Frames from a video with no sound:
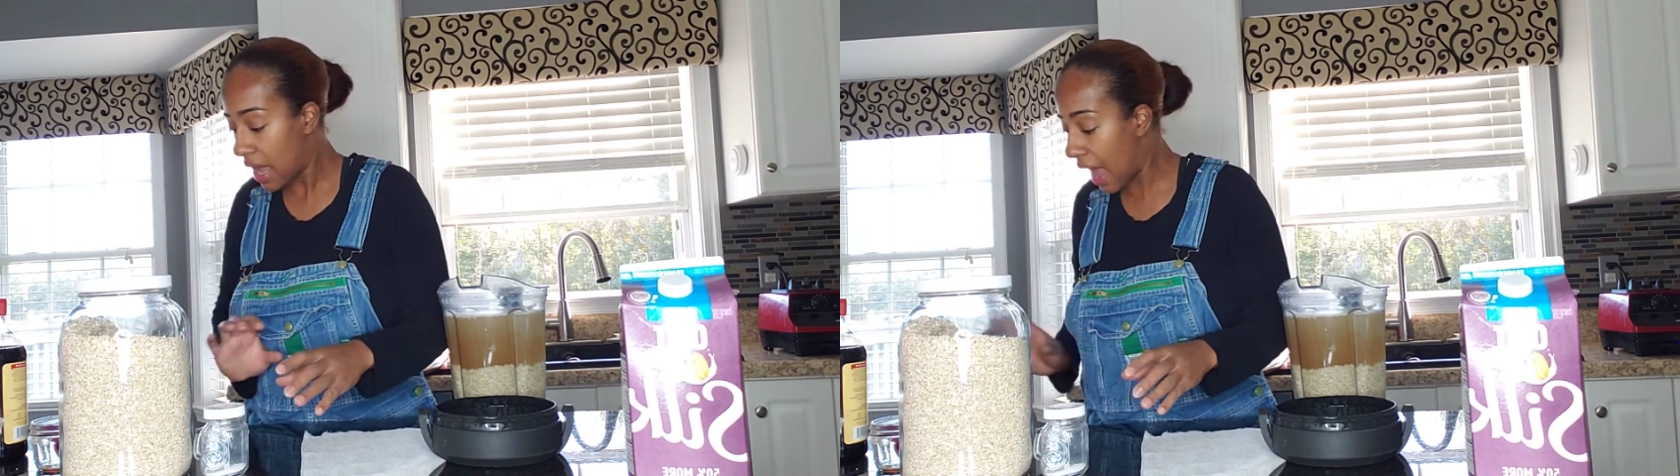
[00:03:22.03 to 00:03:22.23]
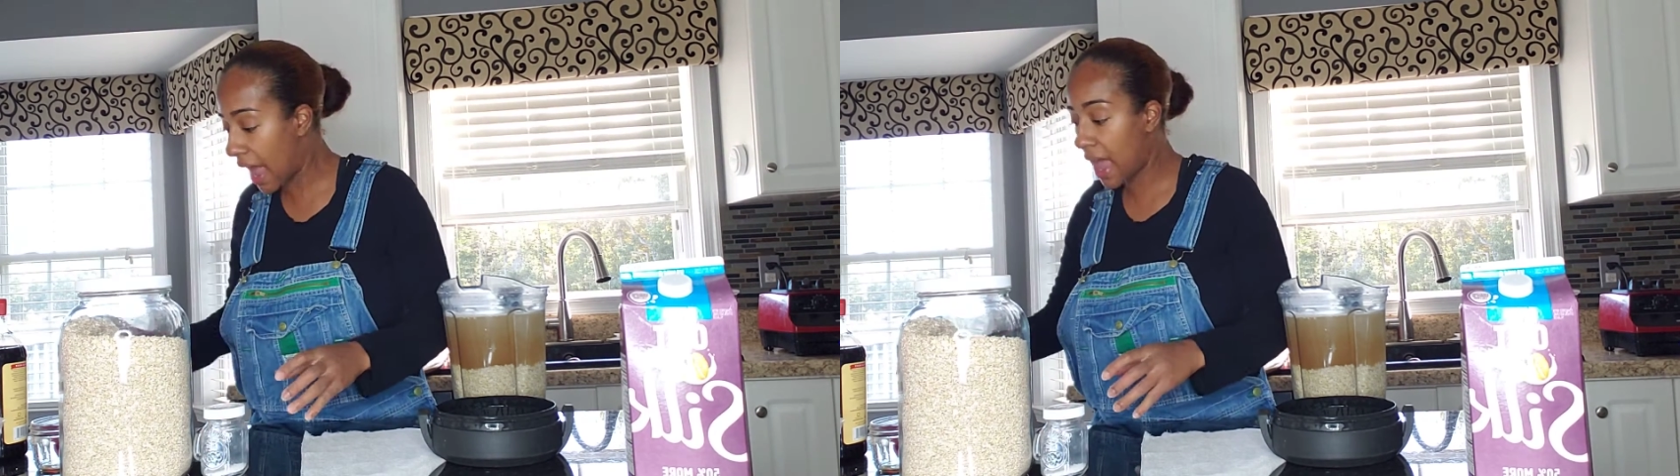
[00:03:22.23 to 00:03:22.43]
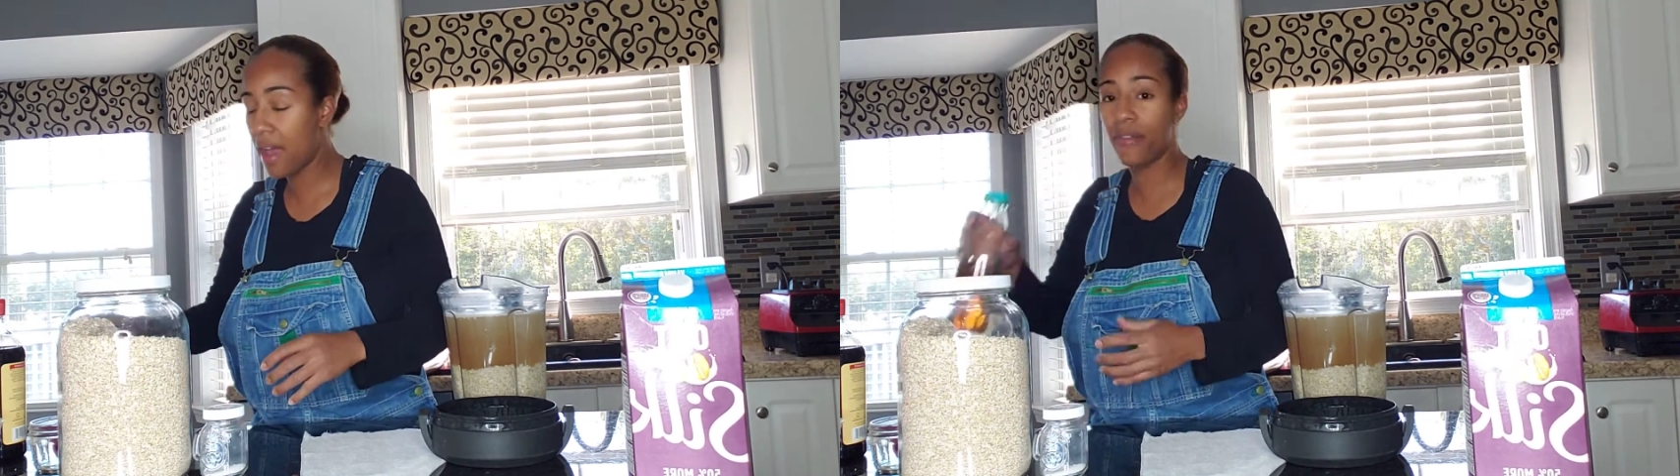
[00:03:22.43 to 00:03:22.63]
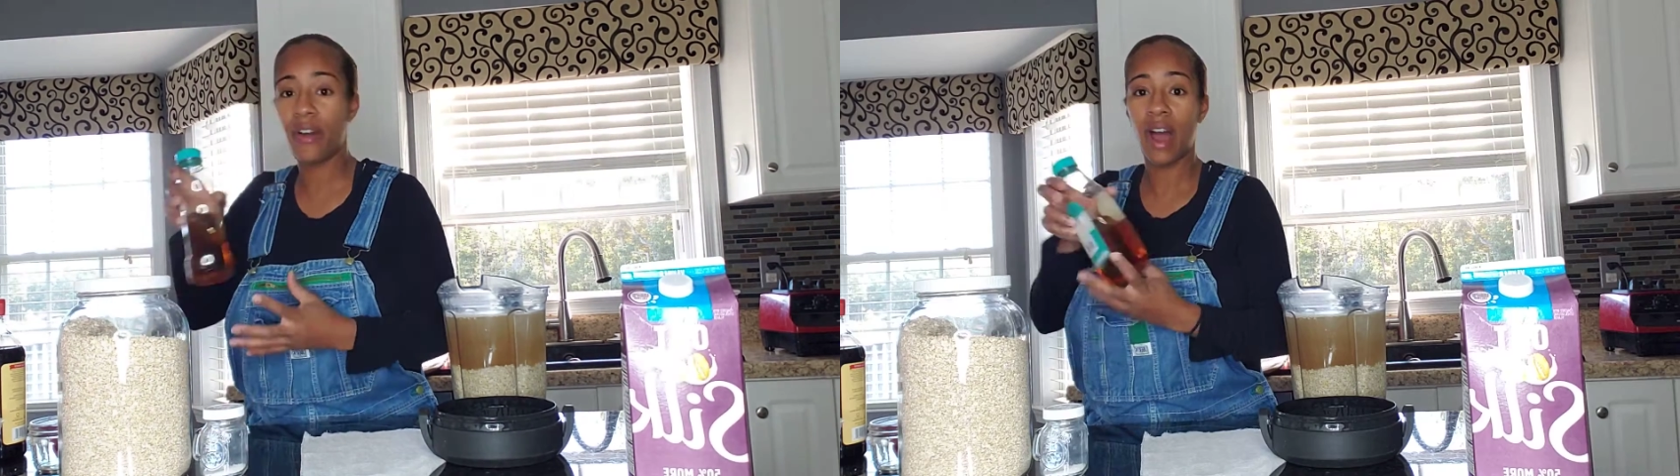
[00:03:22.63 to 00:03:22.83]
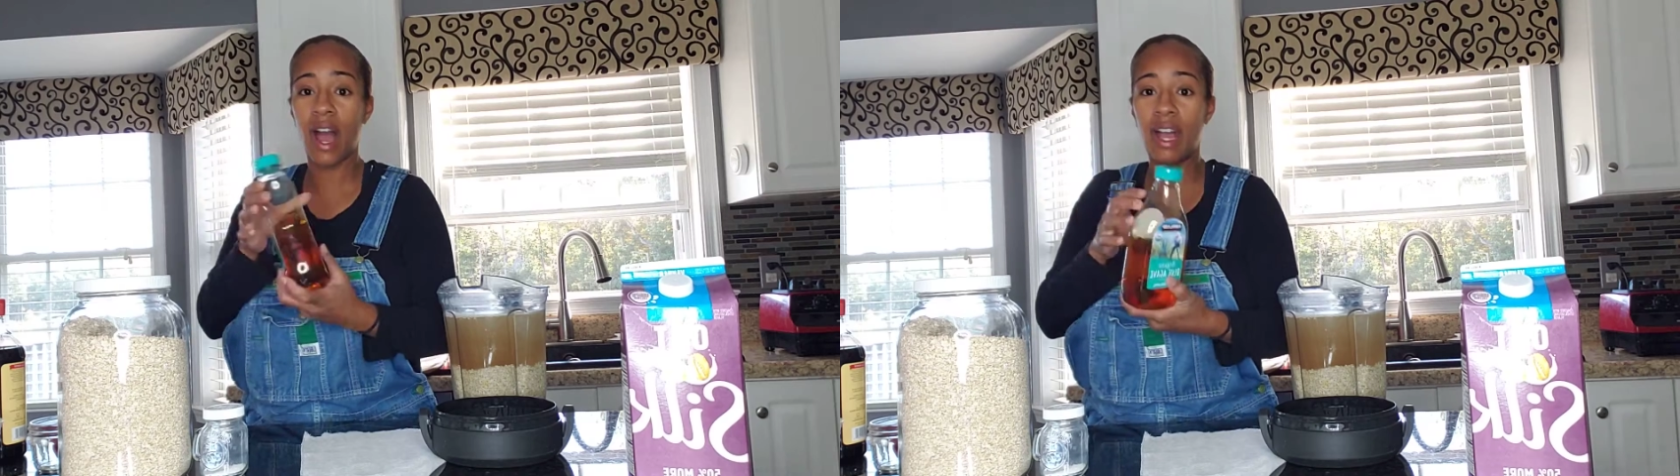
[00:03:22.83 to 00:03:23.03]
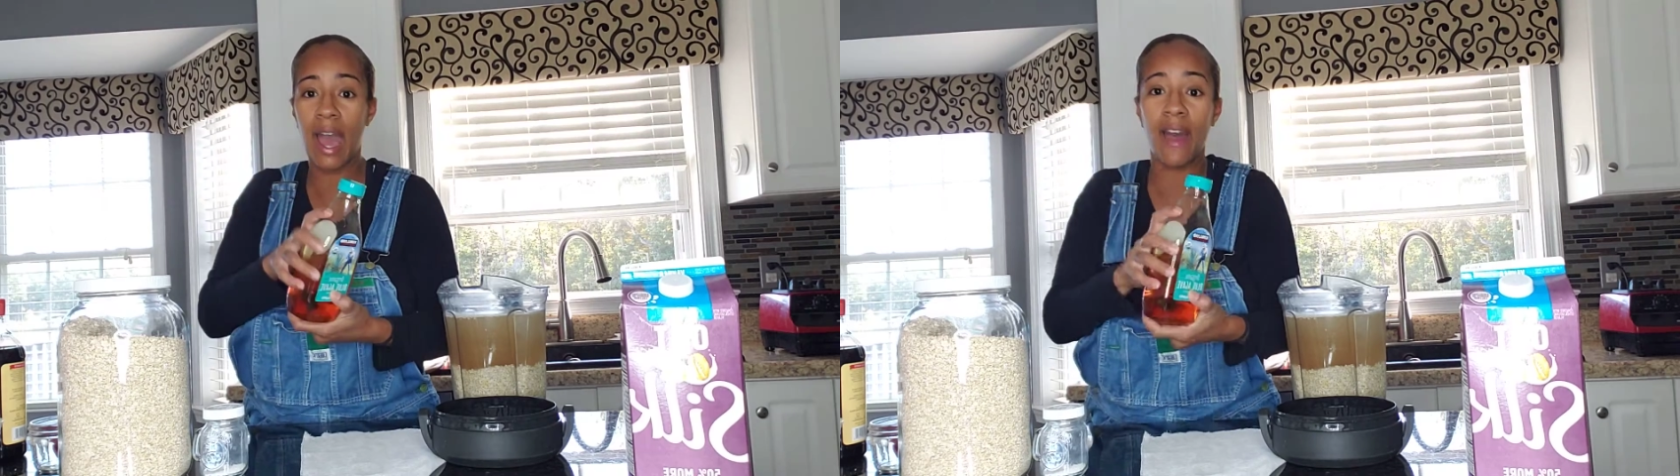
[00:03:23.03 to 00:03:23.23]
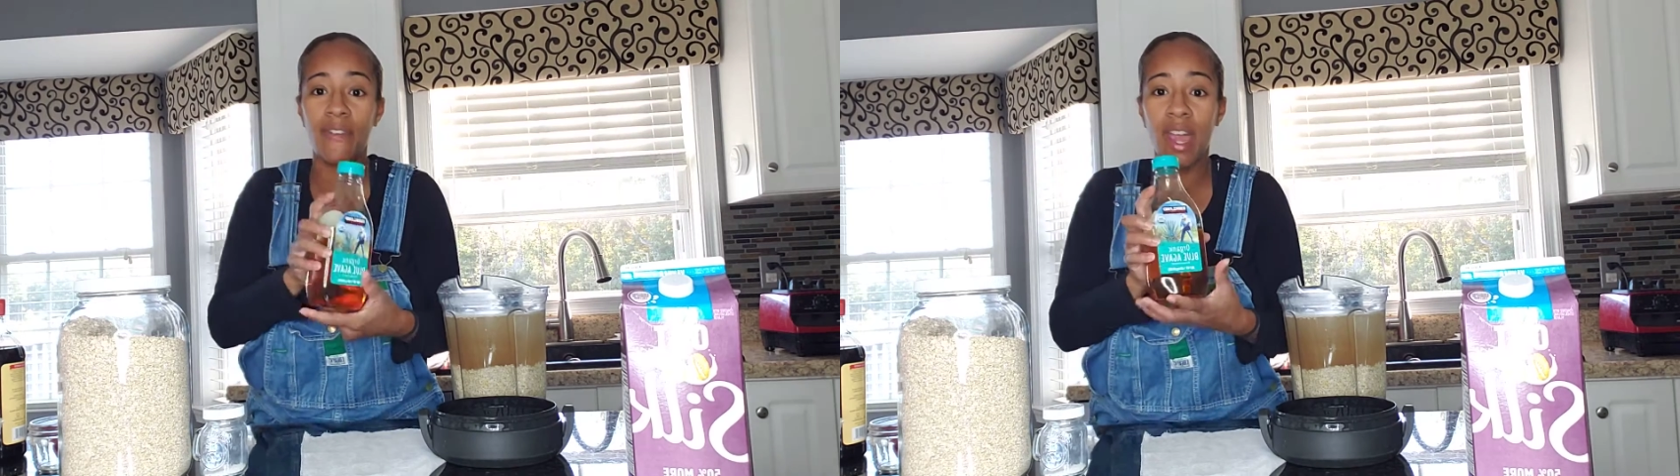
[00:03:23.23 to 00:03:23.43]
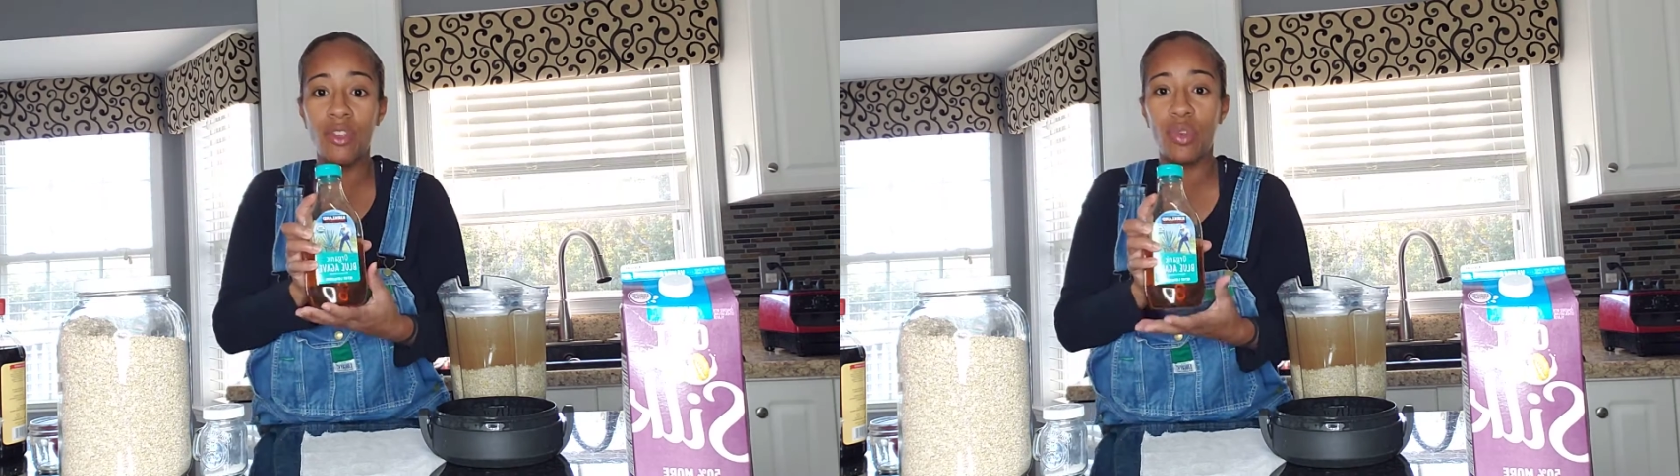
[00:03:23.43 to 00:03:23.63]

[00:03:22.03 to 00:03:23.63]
I have agave.